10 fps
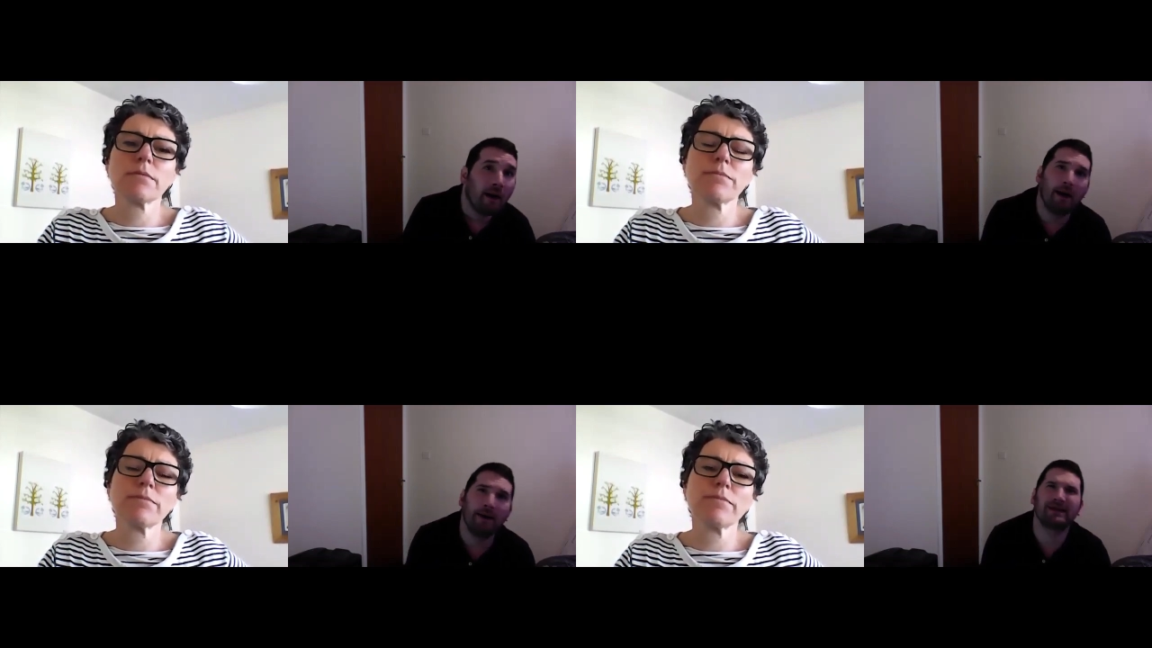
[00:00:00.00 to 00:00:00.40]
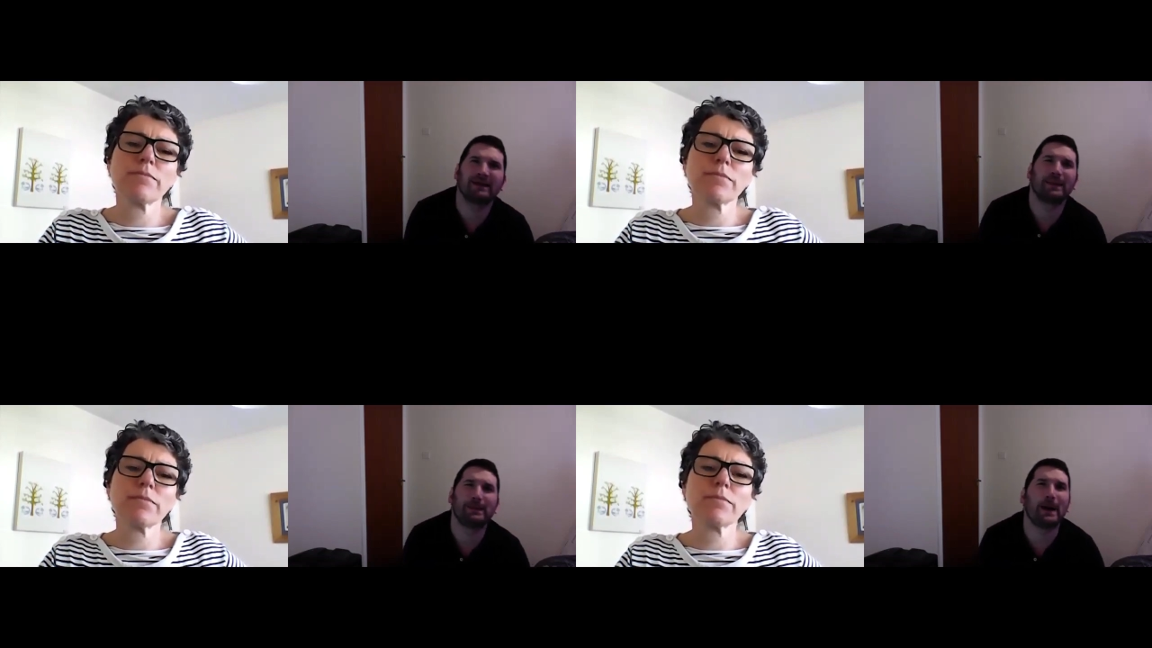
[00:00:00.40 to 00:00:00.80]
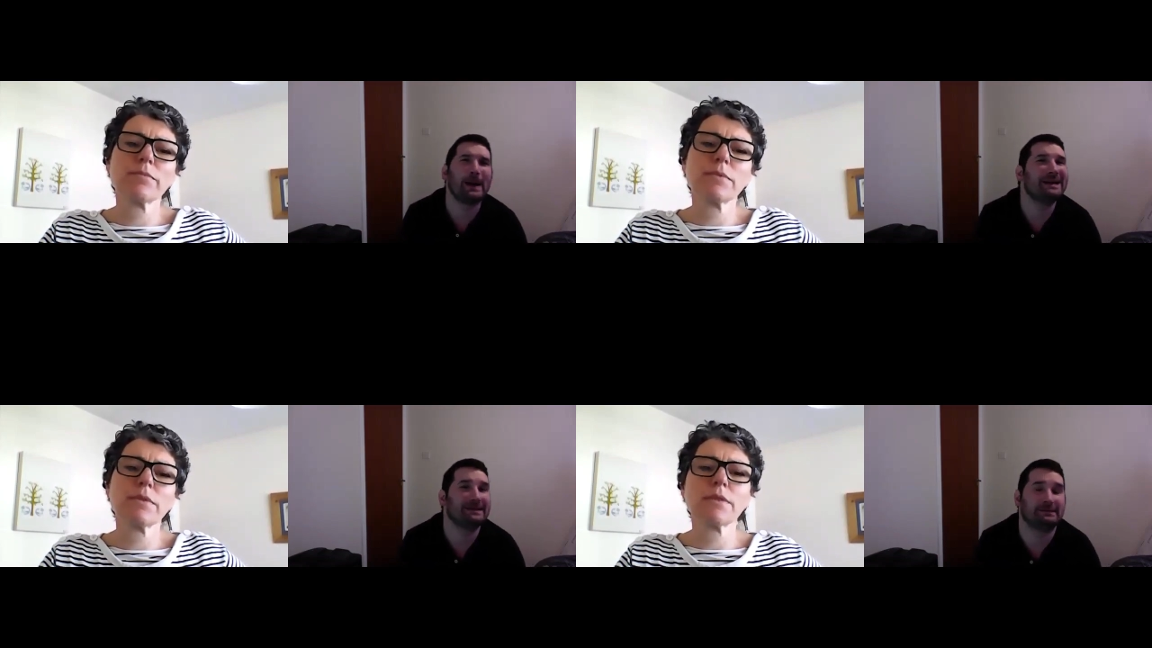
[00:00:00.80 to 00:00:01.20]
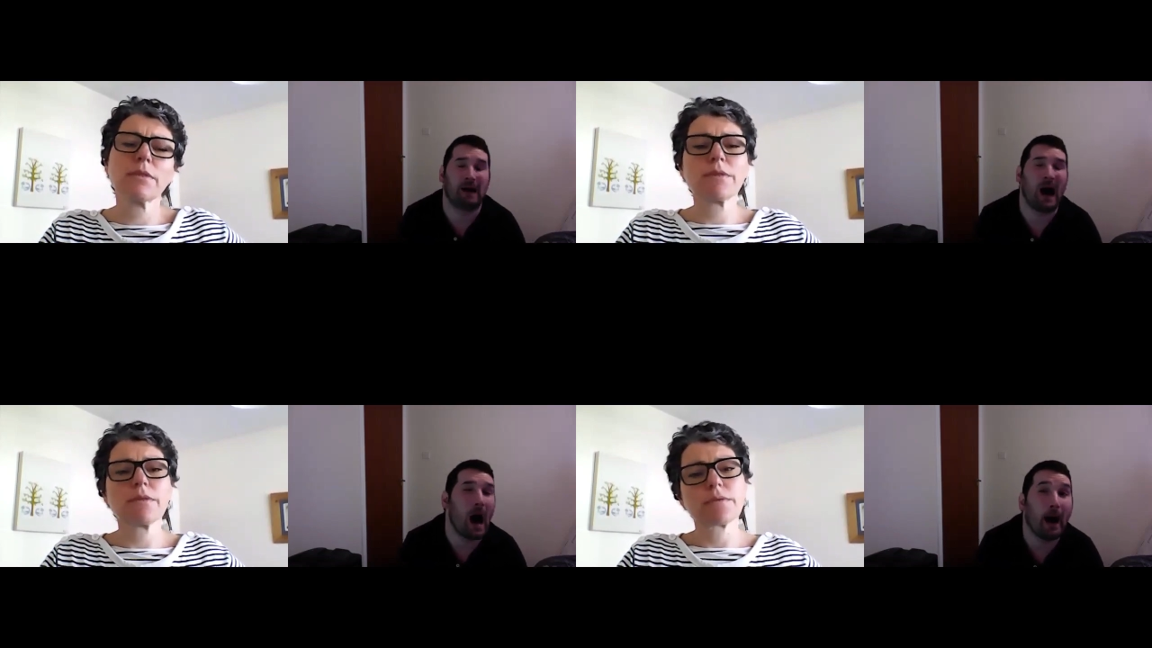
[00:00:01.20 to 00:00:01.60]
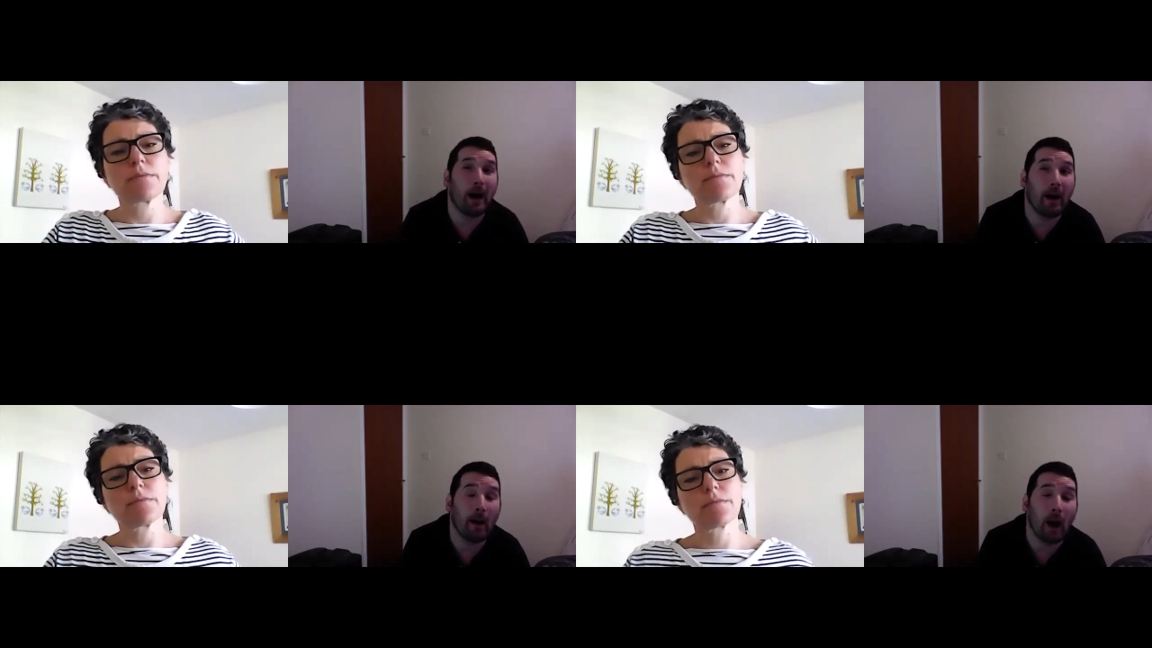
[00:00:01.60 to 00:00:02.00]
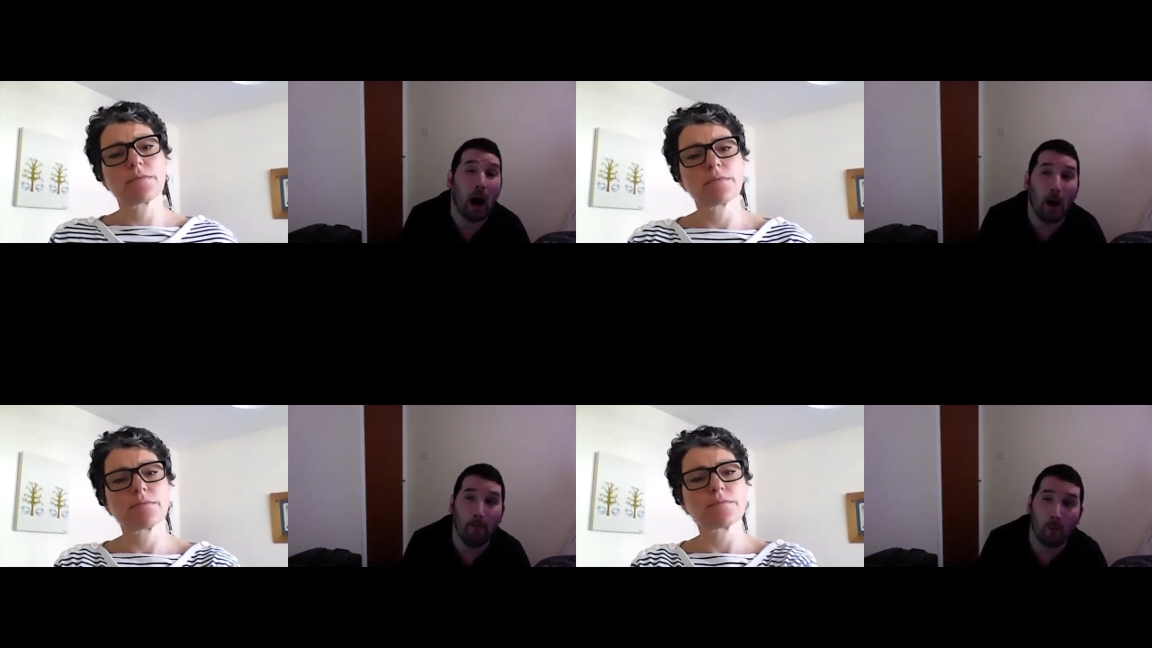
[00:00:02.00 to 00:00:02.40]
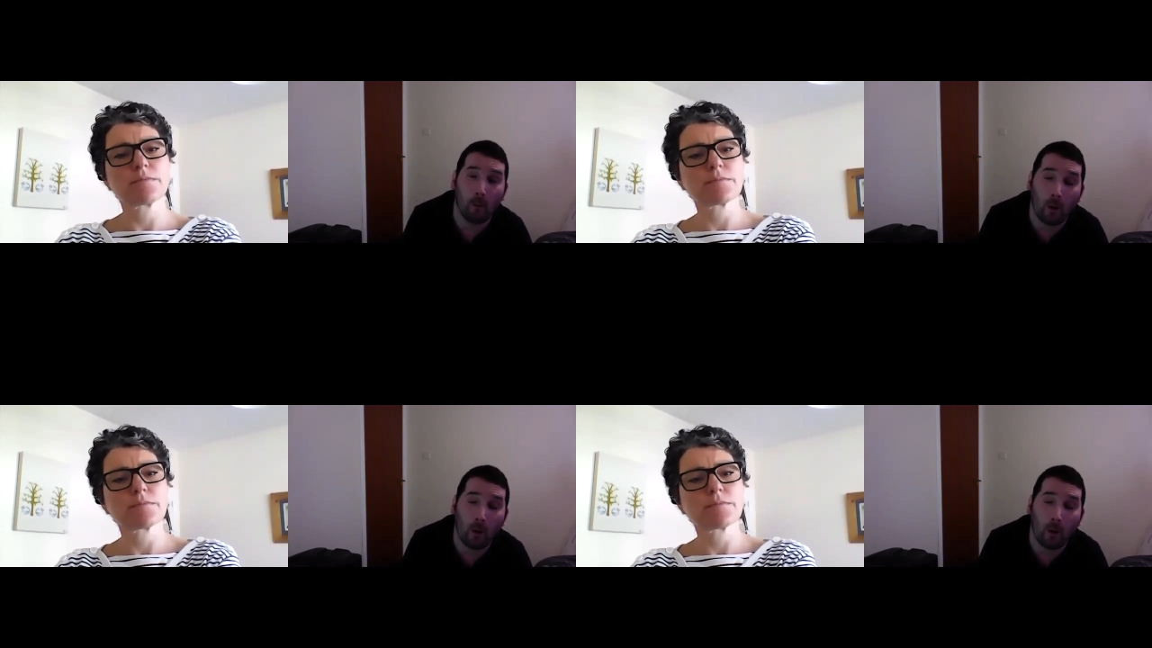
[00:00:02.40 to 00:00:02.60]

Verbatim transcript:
Speaker 1: I think the barriers are um,